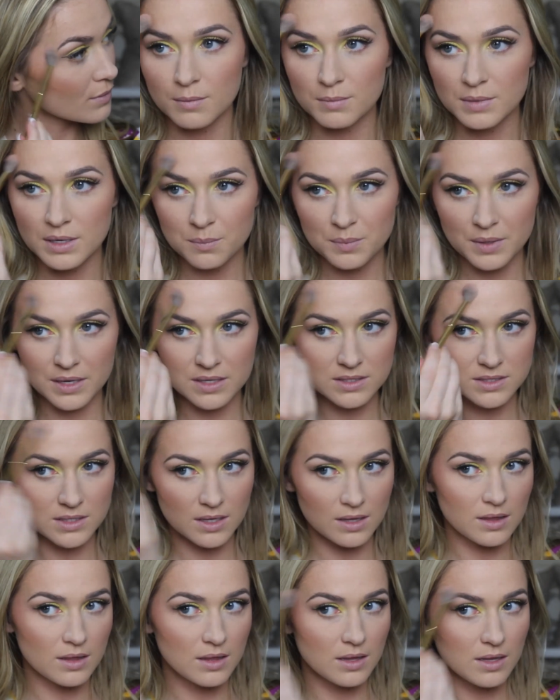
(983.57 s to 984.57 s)
I'm going to apply this
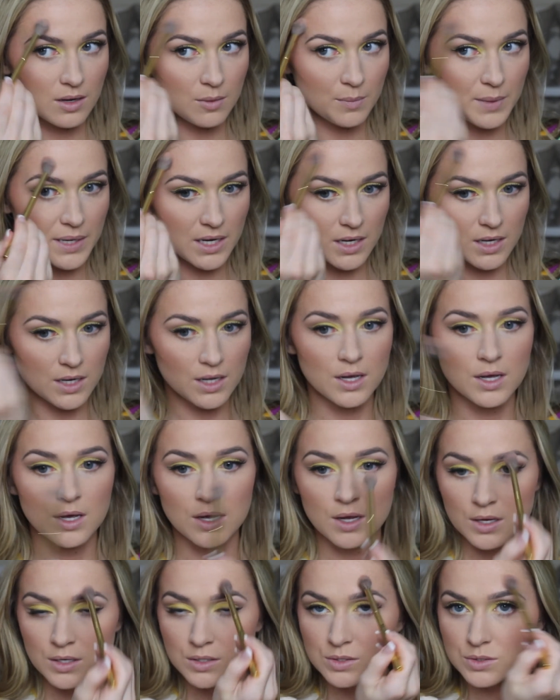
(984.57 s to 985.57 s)
a little bit
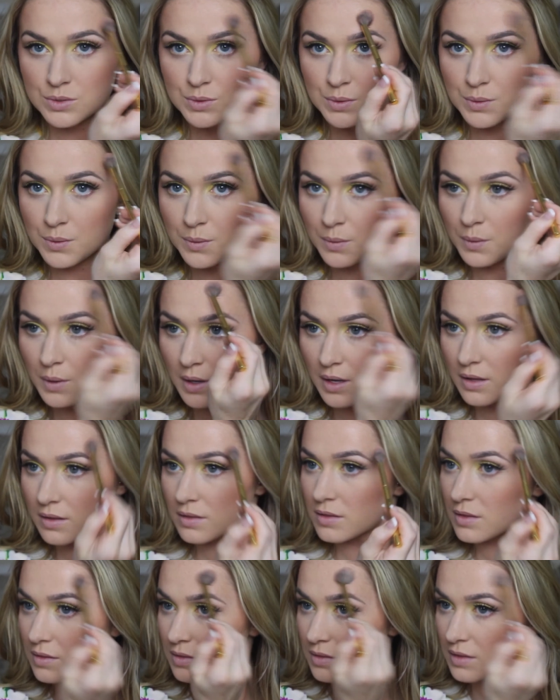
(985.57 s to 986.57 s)
to
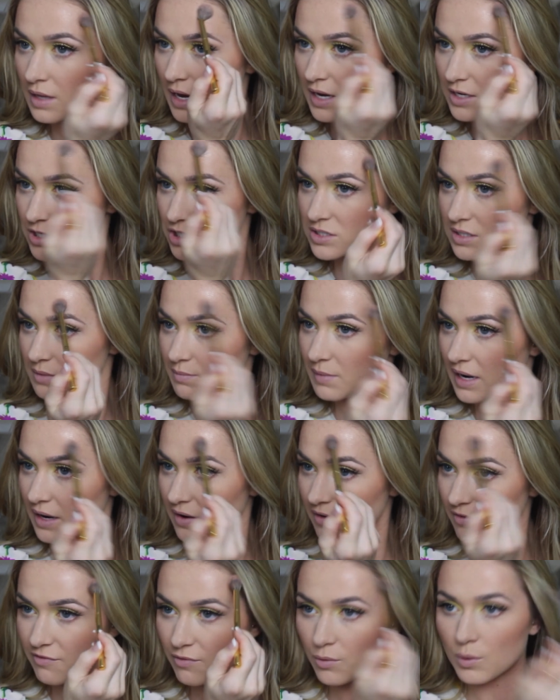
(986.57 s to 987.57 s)
the edges of
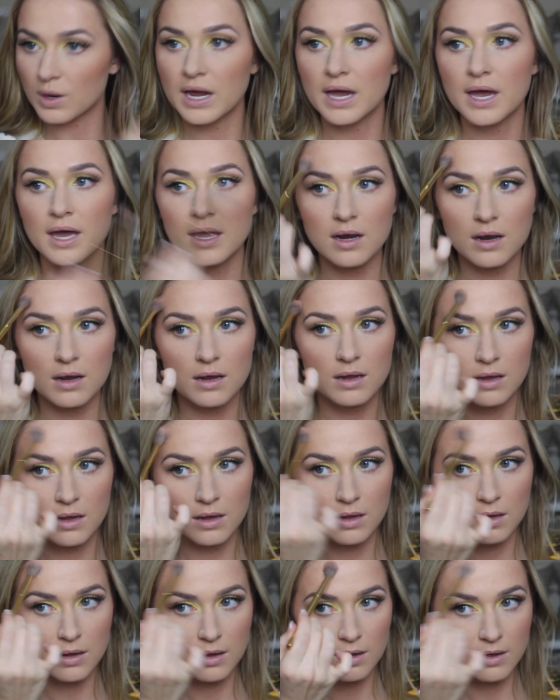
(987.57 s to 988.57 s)
my forehead,
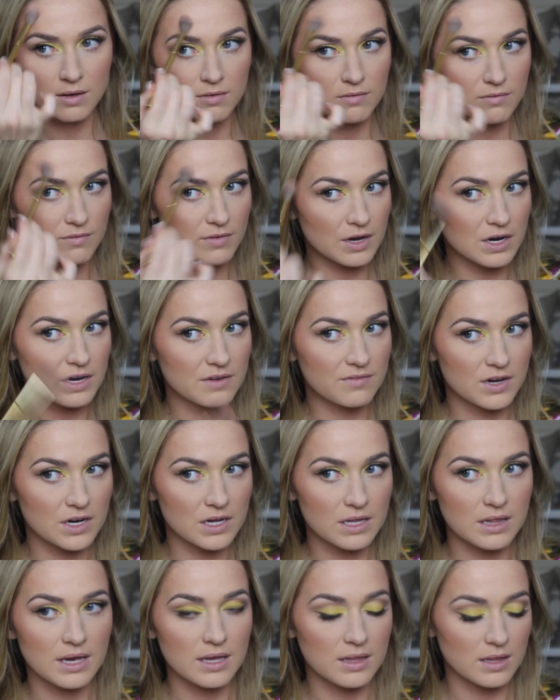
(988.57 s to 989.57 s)
very,
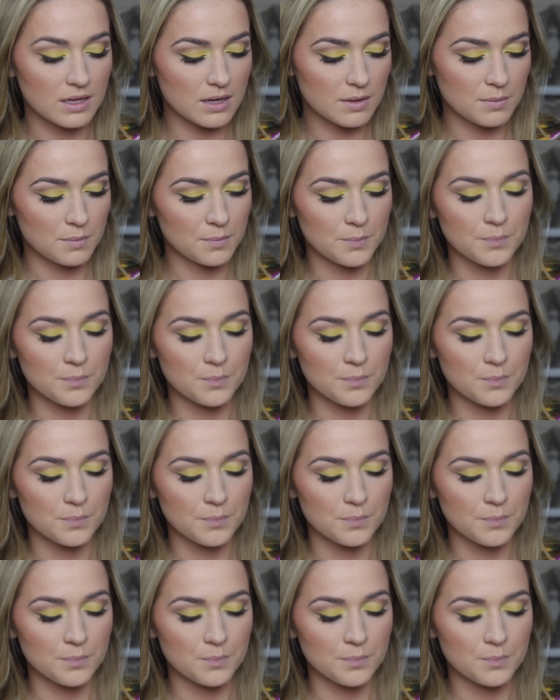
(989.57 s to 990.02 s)
very lightly.